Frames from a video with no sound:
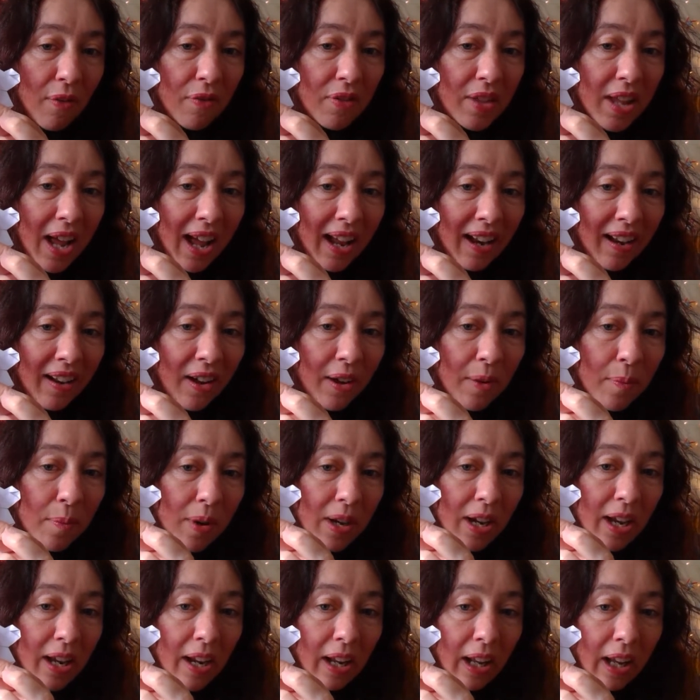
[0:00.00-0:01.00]
that line
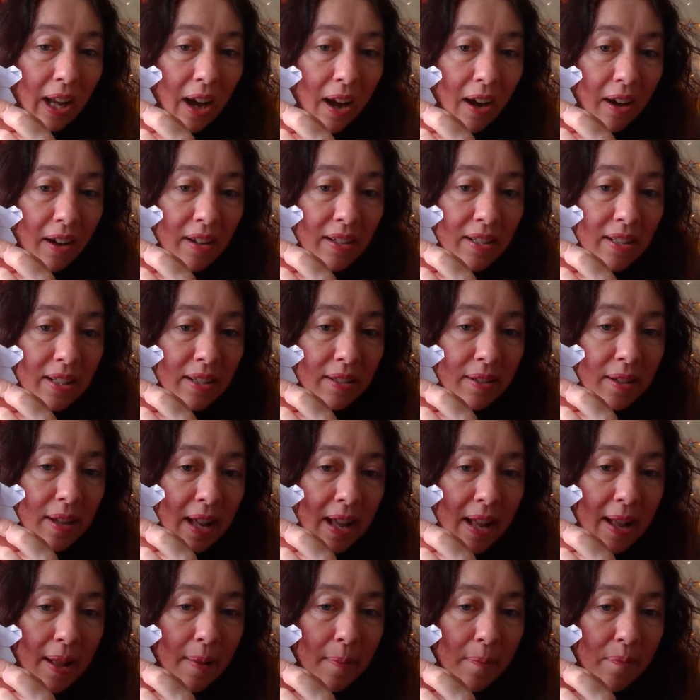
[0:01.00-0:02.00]
we're going to cut.
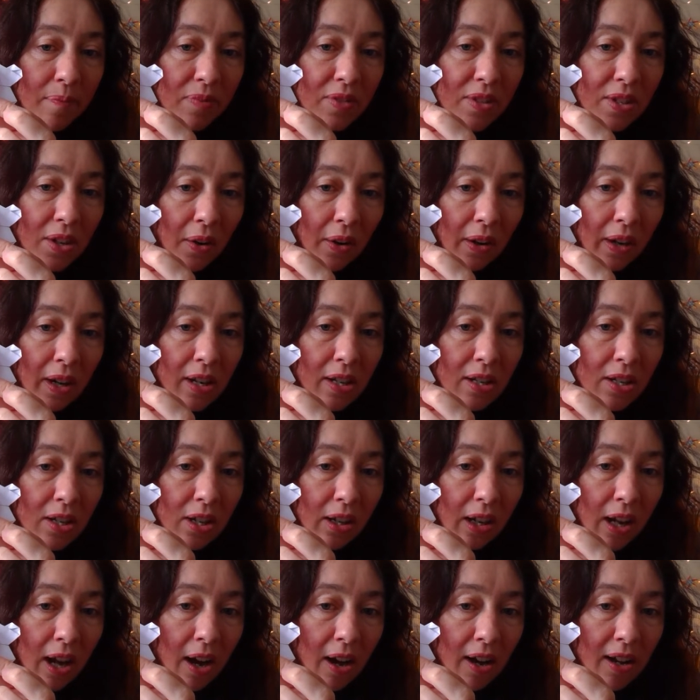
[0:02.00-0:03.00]
So I'm going
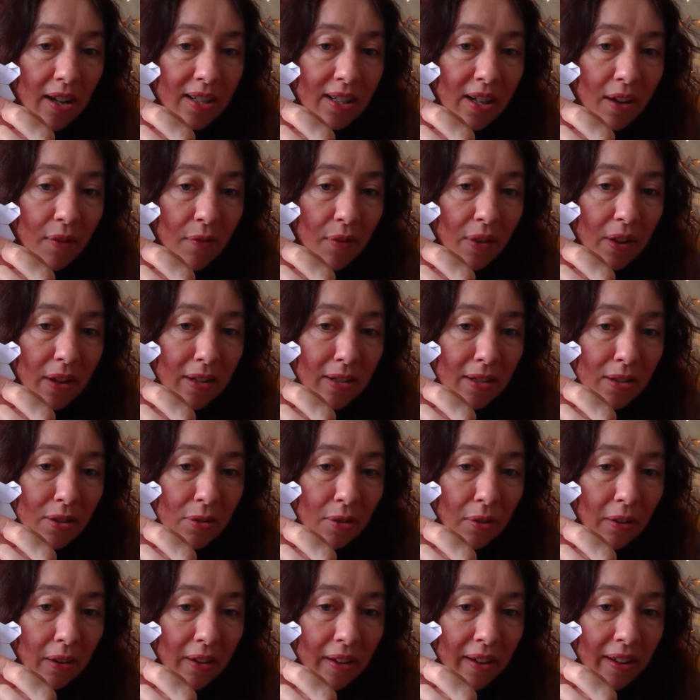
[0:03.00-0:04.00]
to cut a
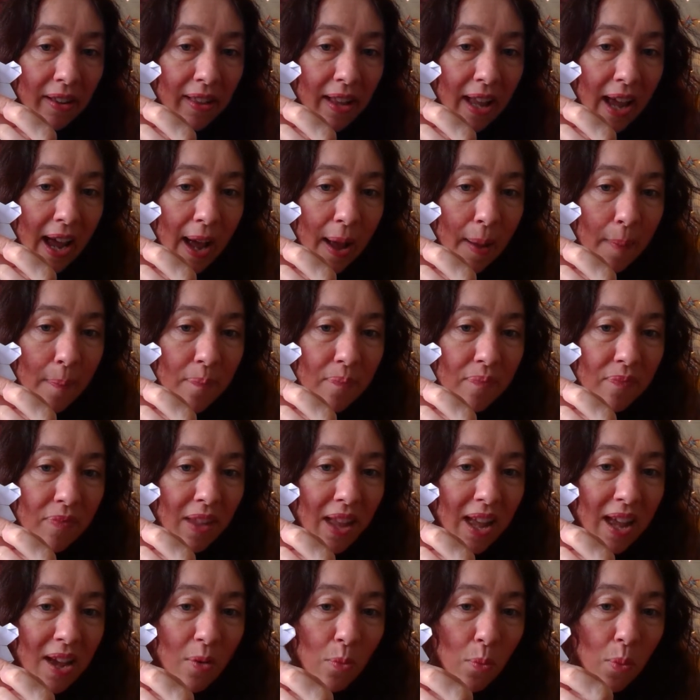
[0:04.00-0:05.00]
vertical line there,
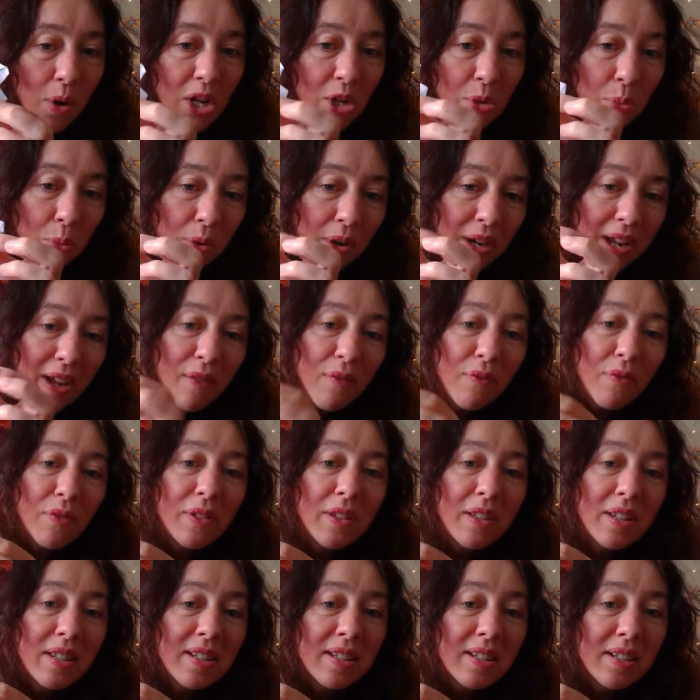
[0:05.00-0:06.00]
which will give
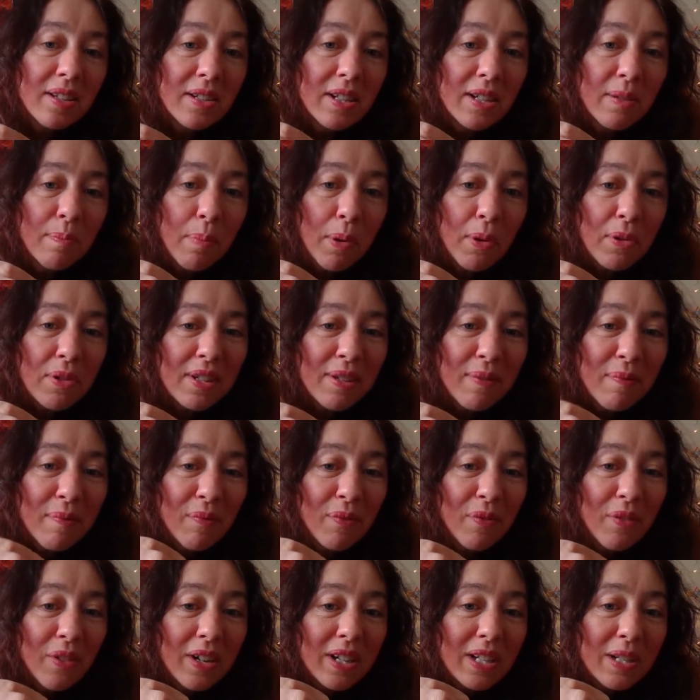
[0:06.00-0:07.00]
the sort of bottom
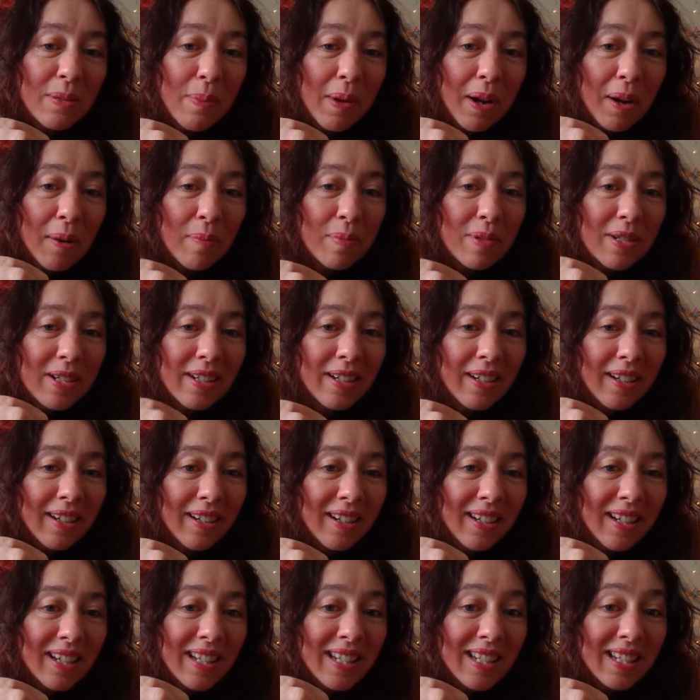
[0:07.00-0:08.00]
for it to be able to
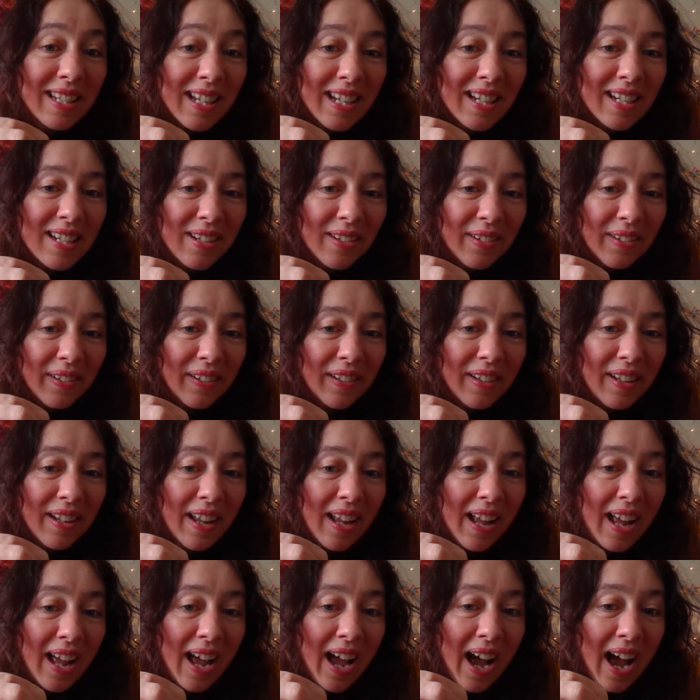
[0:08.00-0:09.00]
sit on.
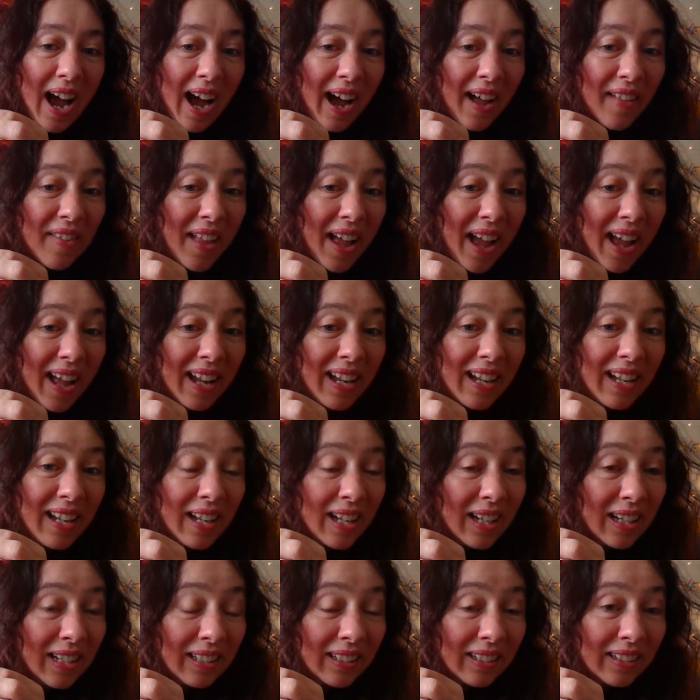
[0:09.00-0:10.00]
And that
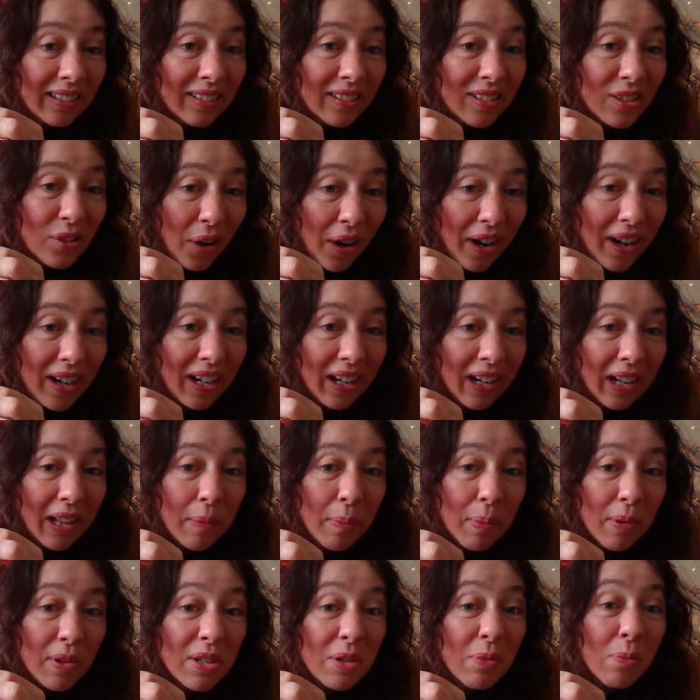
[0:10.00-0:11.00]
little triangle at the
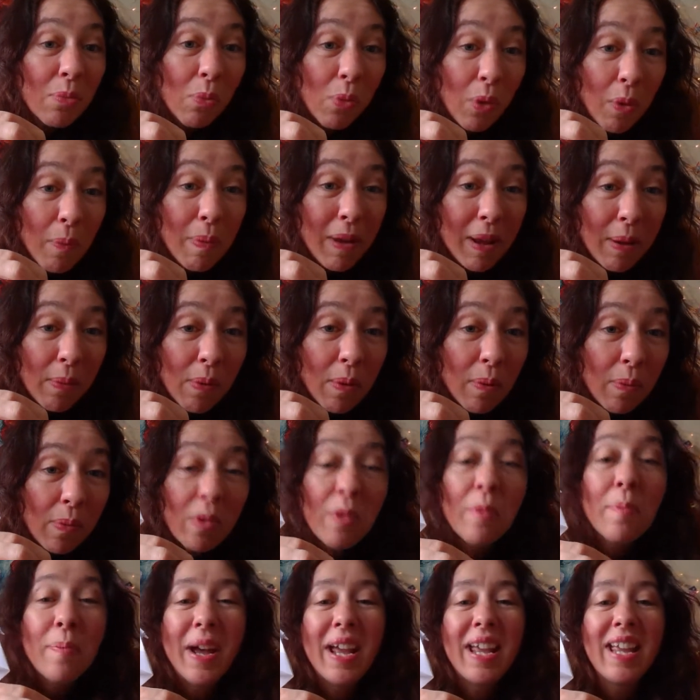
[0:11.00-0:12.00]
bottom will be what
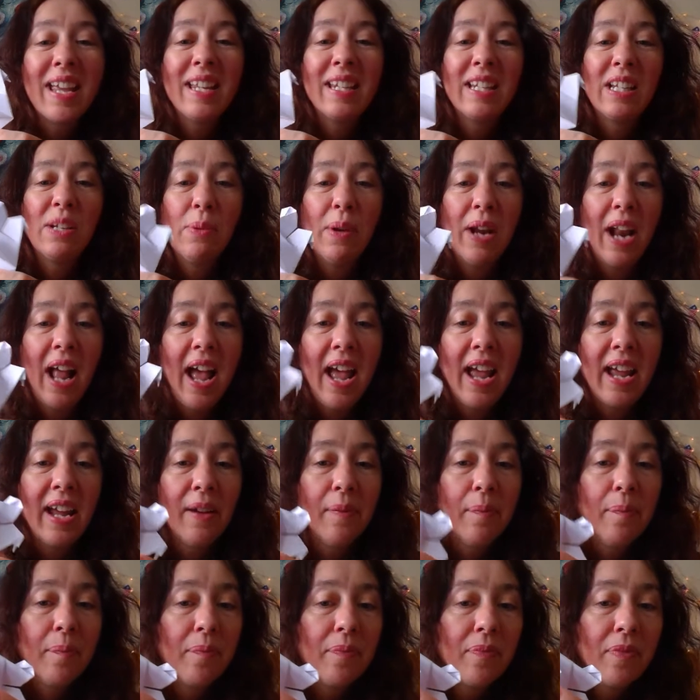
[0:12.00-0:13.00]
we'll make into an egg.
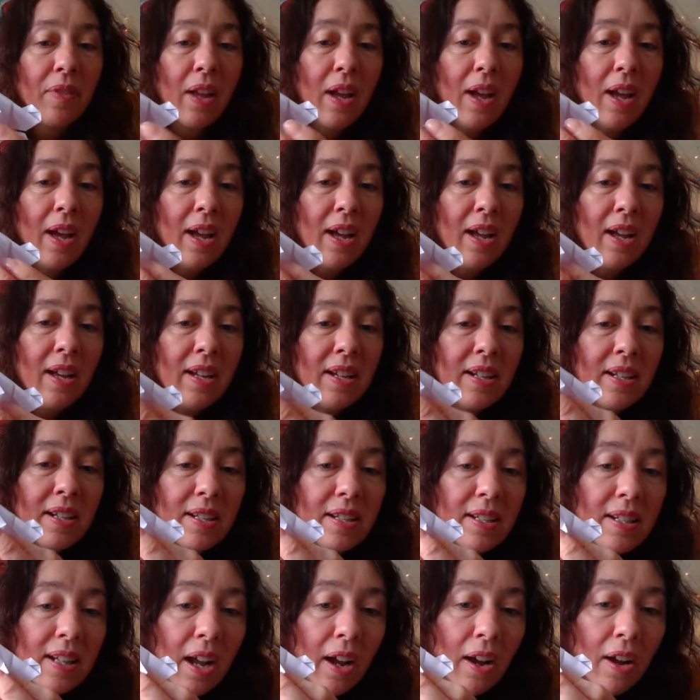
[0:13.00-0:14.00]

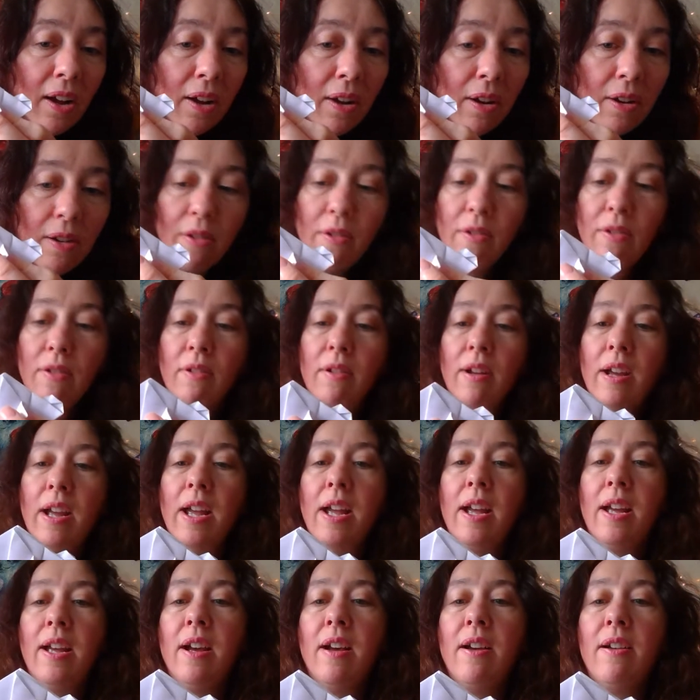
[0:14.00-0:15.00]
So
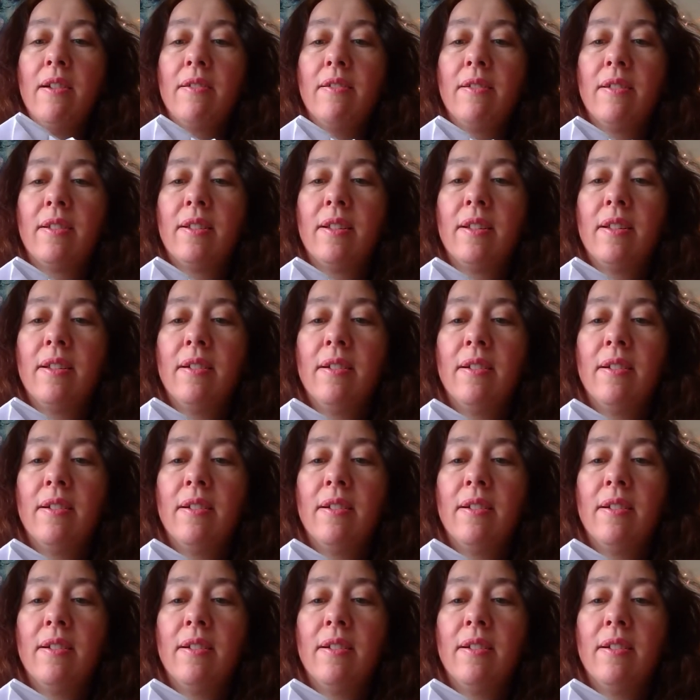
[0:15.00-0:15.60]
here goes.